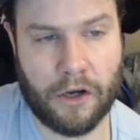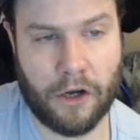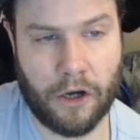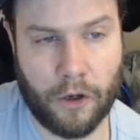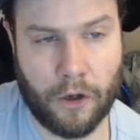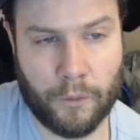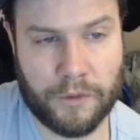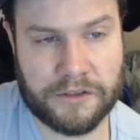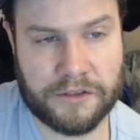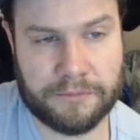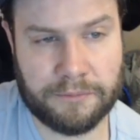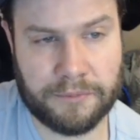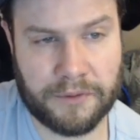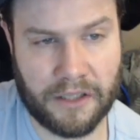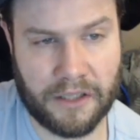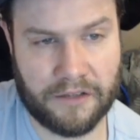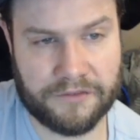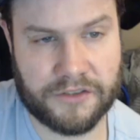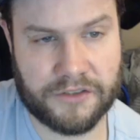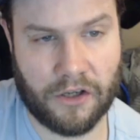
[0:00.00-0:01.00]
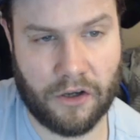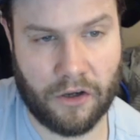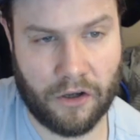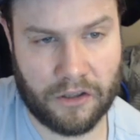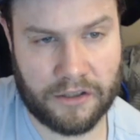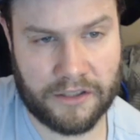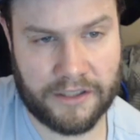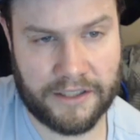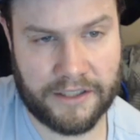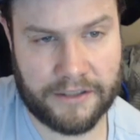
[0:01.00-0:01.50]
always bluffs
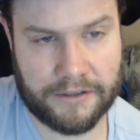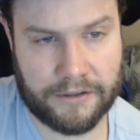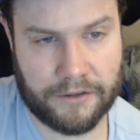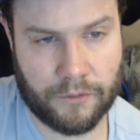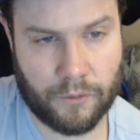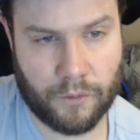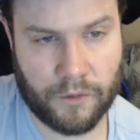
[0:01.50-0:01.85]
all in